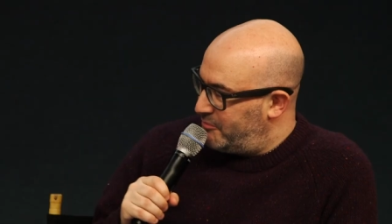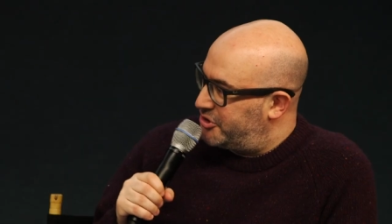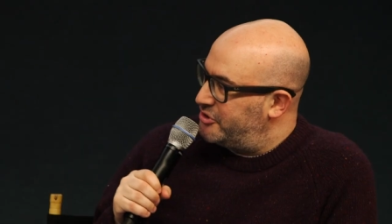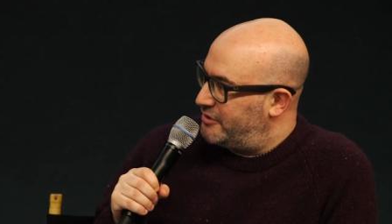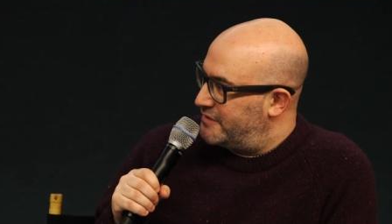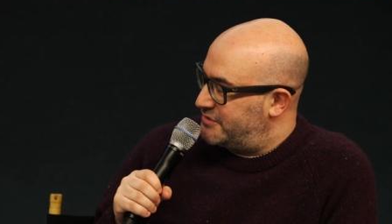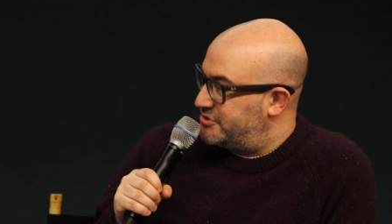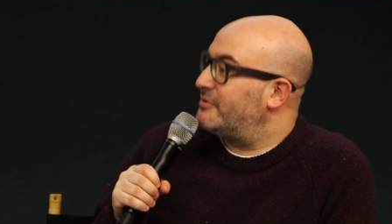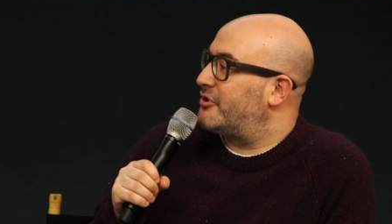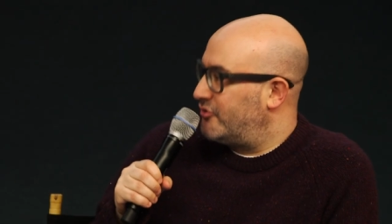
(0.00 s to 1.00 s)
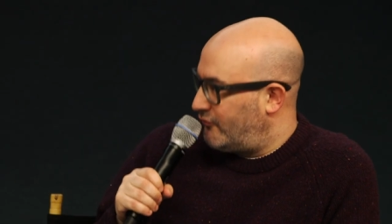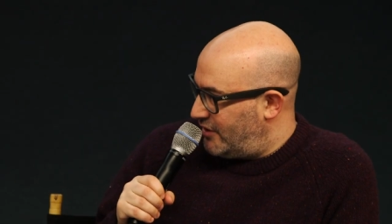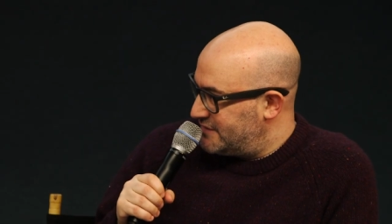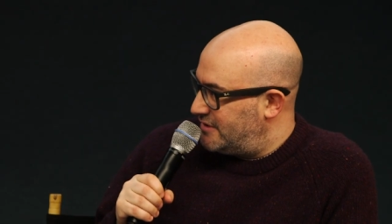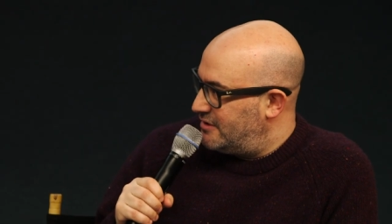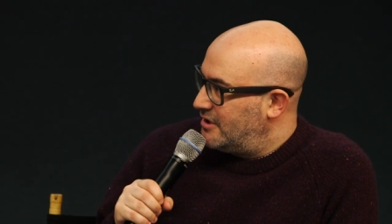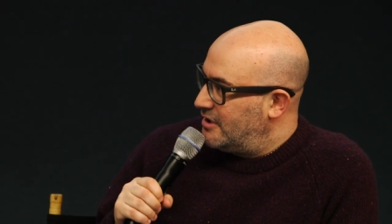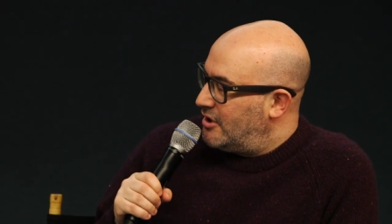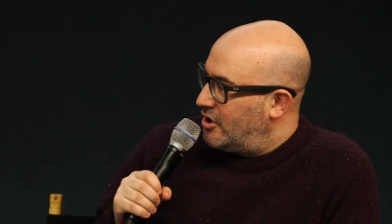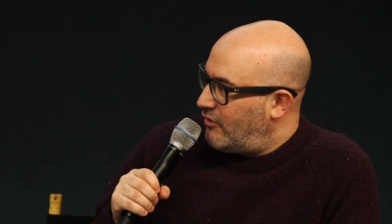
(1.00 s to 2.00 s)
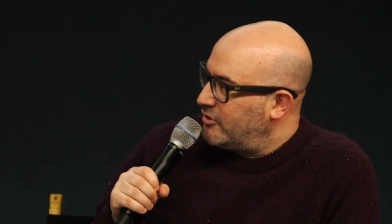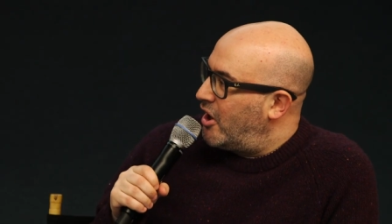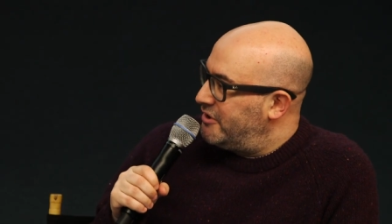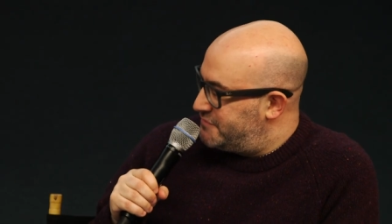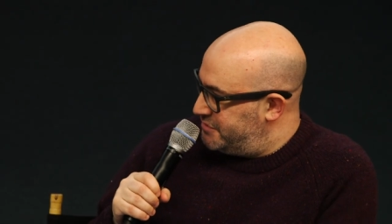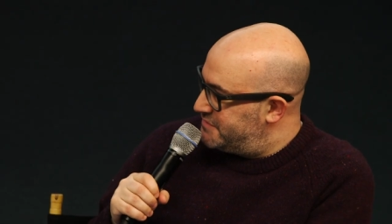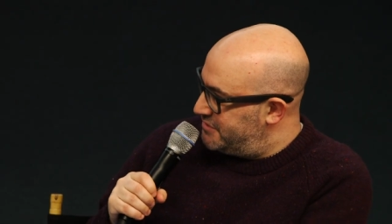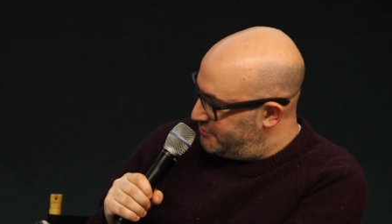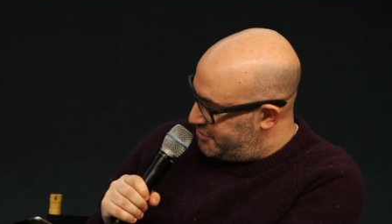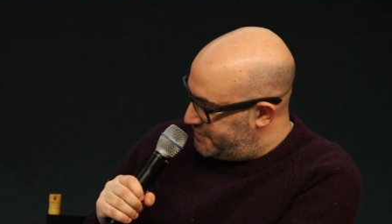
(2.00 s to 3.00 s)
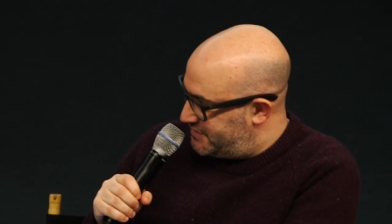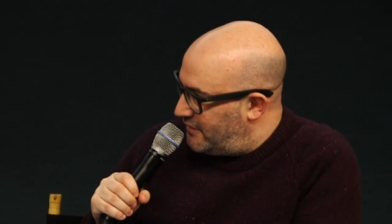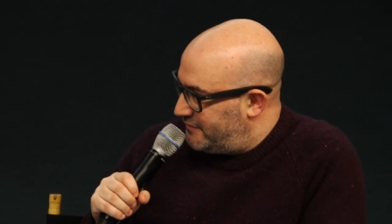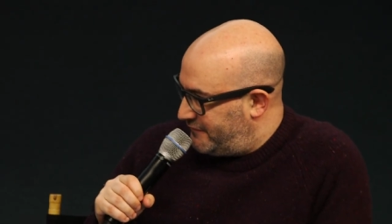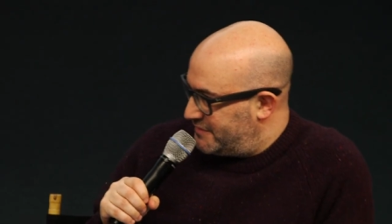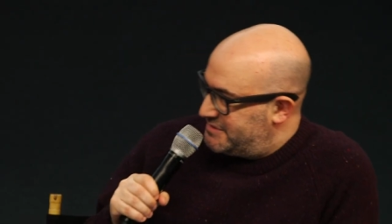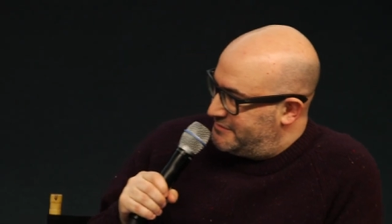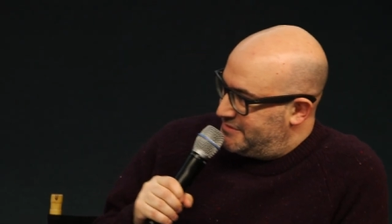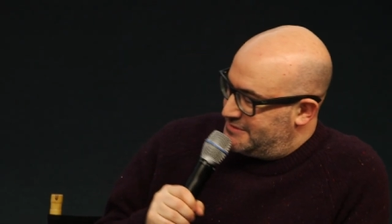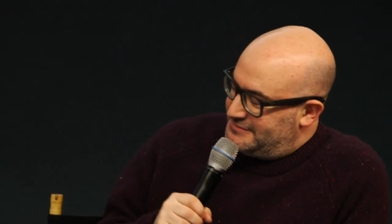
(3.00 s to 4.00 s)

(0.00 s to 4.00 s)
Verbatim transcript: Mercurio, so Jed, Jed Mercurio, Mercurio who wrote it, who wrote Line of Duty, yeah. which you starred the first. Yeah, we